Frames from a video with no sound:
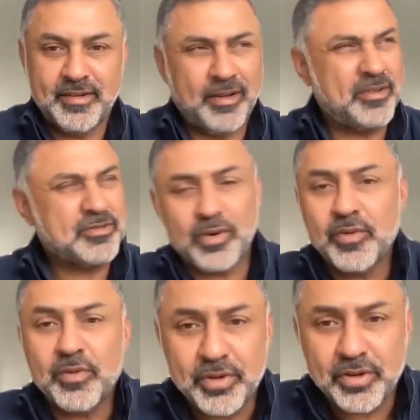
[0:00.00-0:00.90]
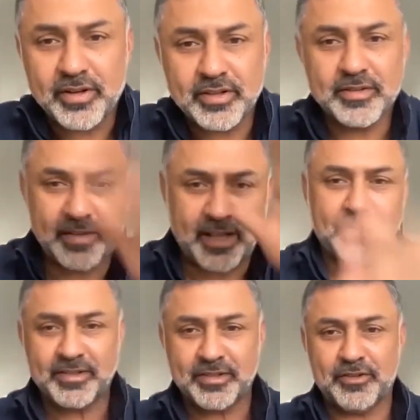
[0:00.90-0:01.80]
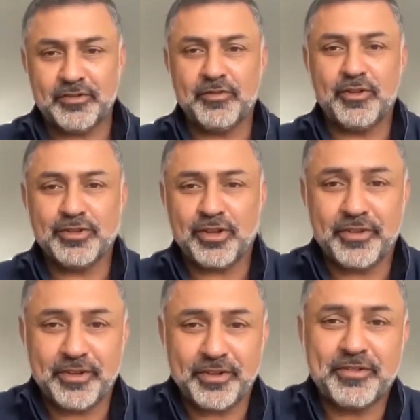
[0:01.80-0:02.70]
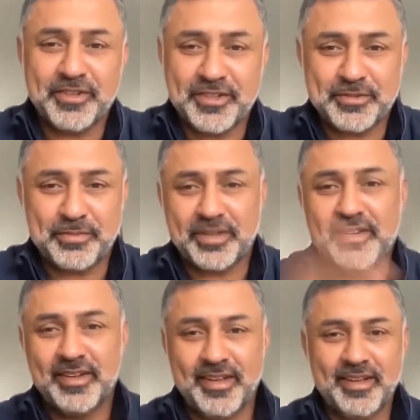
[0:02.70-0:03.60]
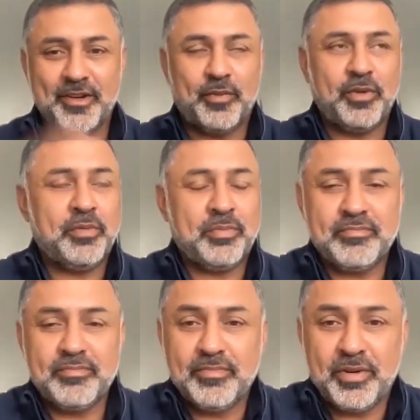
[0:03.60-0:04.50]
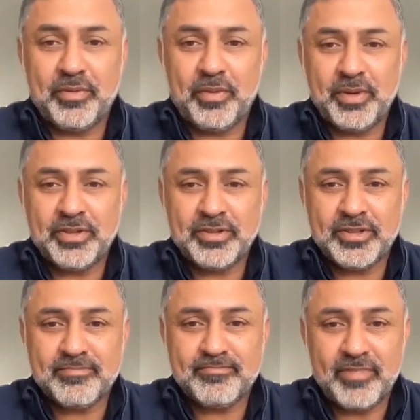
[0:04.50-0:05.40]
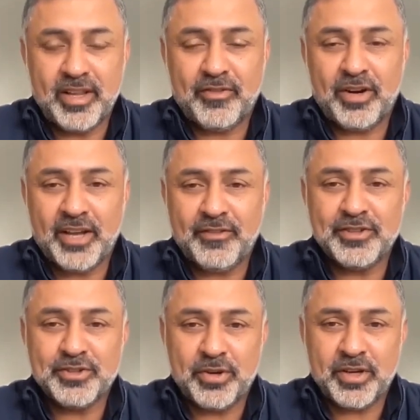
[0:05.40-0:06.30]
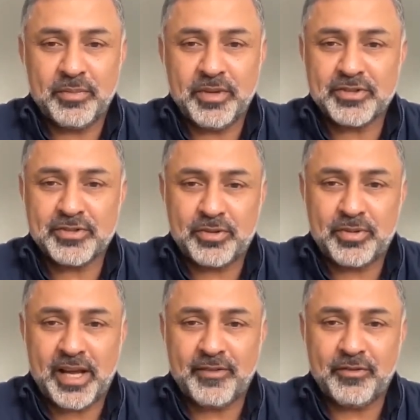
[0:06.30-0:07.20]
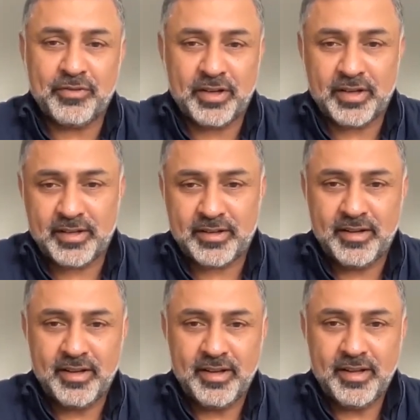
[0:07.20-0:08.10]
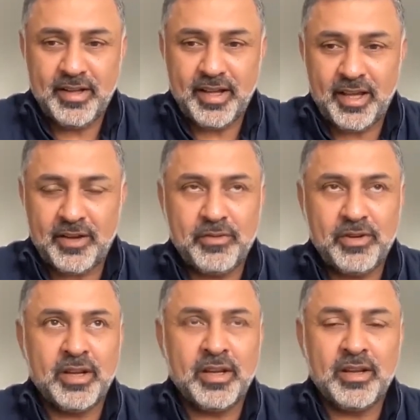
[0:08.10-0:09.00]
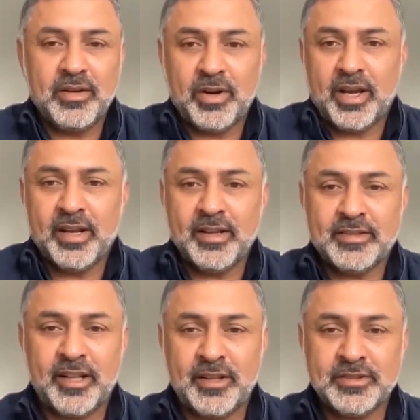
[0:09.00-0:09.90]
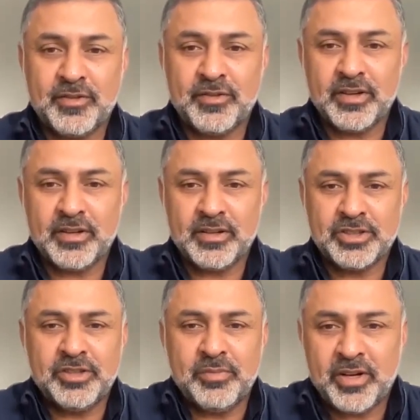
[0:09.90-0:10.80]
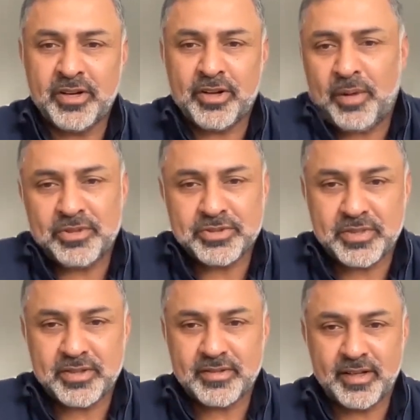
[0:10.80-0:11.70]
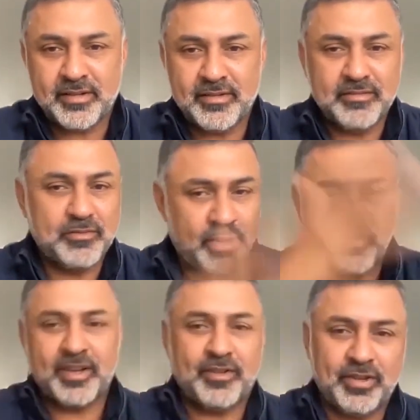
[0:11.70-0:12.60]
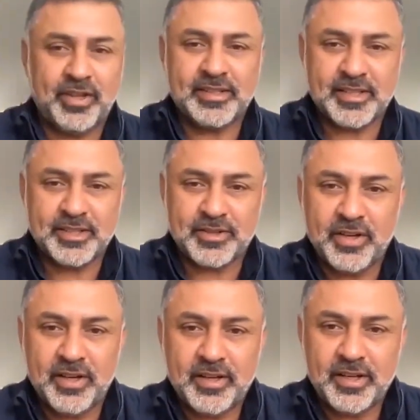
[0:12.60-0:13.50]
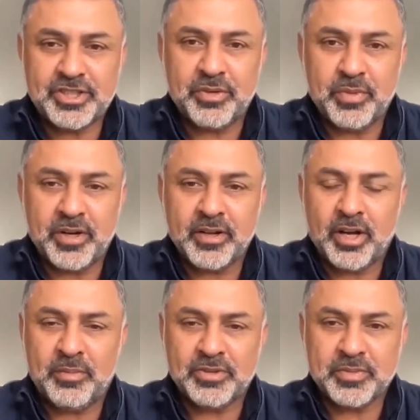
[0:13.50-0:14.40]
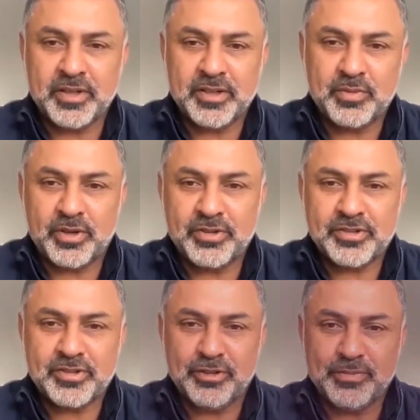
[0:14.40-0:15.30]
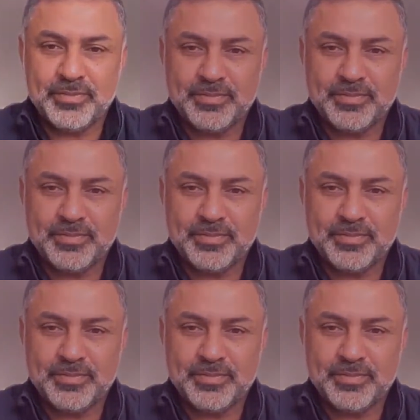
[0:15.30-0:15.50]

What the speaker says: I'm not sure why we were put on the earth. That's a different philosophical conversation. But we should just live our life, enjoy it, and make sure we're having fun, and we're getting a sense of achievement and accomplishment. And whatever gives you that sense of achievement and accomplishment is what you should do.